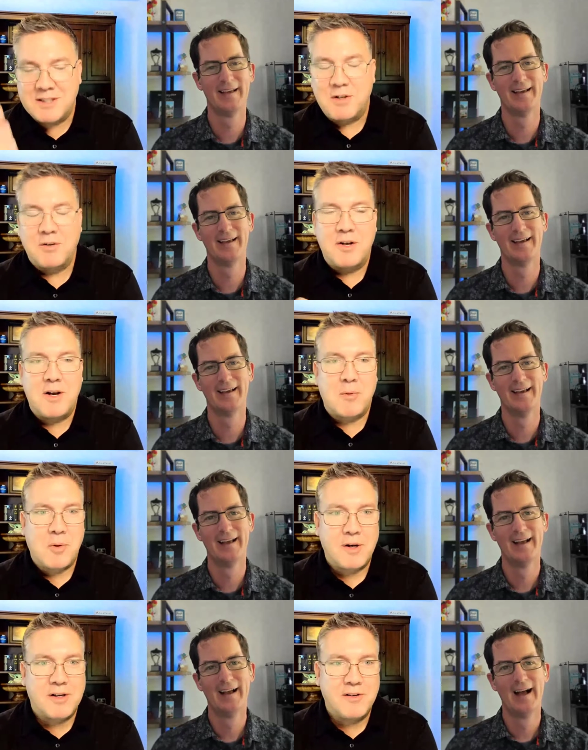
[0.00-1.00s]
Speaker 1: still the
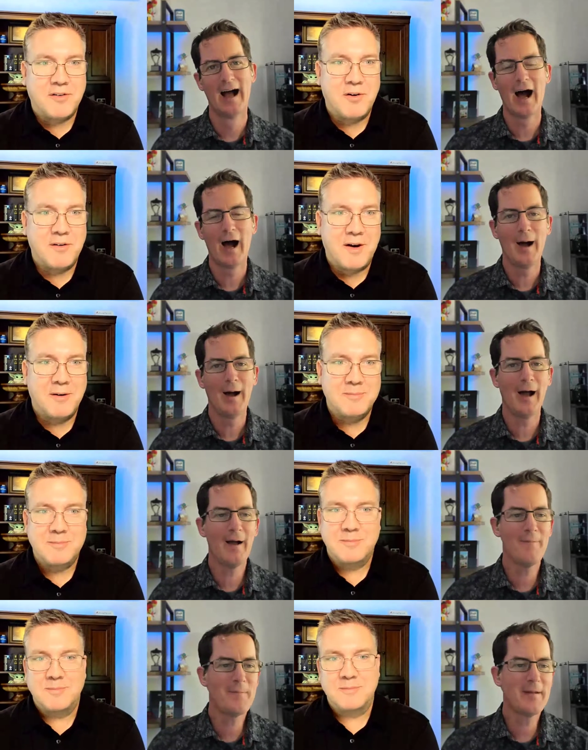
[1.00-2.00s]
number one concern there.
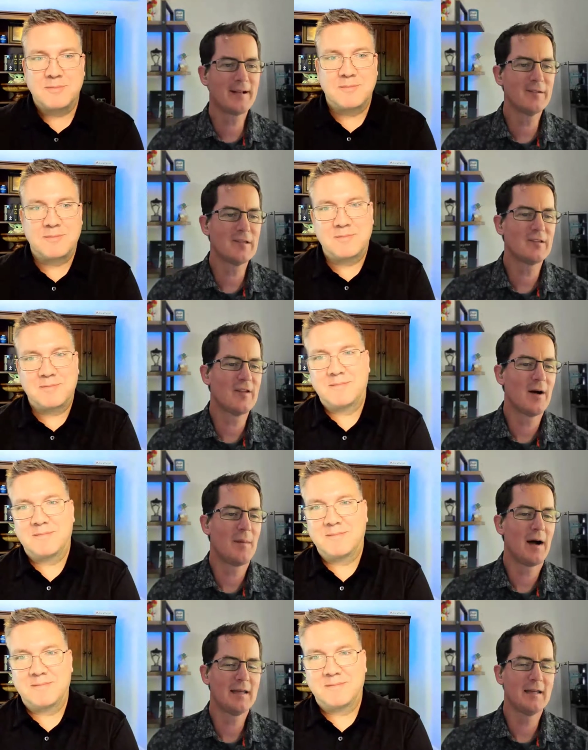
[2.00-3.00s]
Speaker 2: Because it's
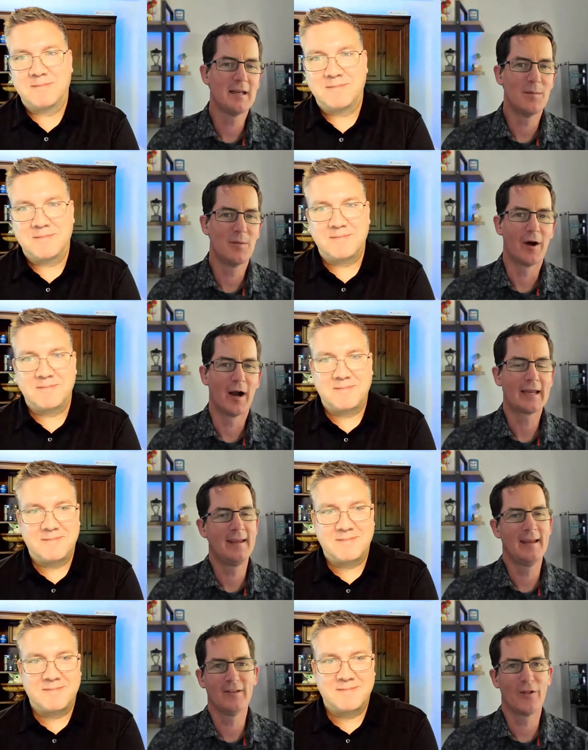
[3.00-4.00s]
not mine anymore.
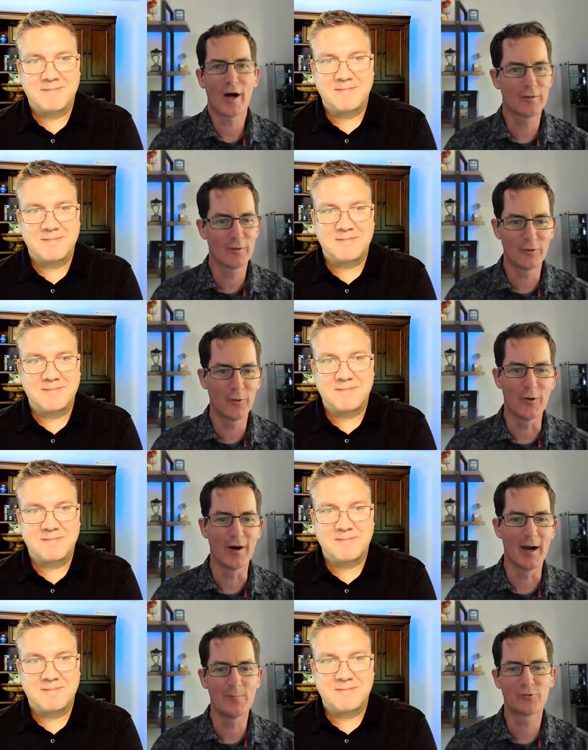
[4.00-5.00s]
I can't lock the
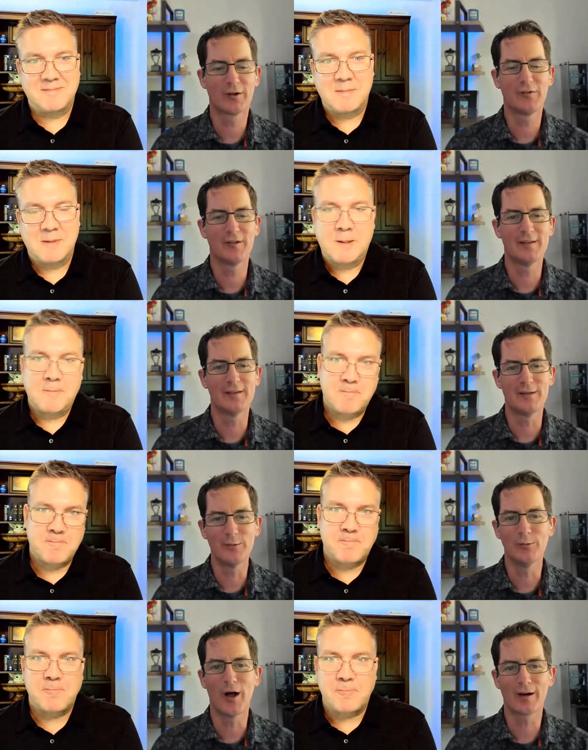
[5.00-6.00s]
door. I'm trusting that
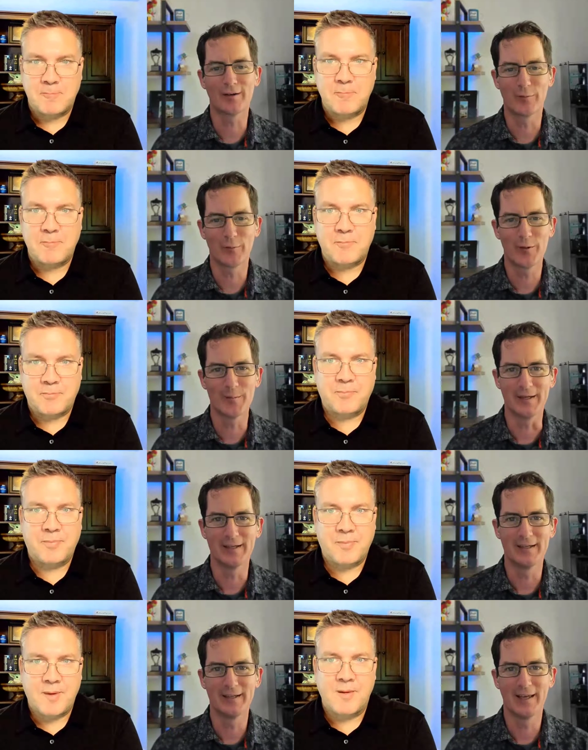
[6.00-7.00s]
you locked it for
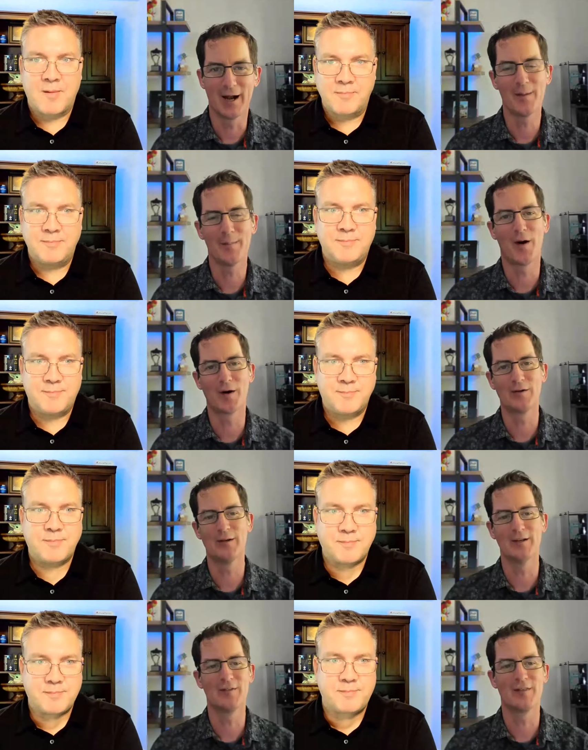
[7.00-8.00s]
me. And I'm arguing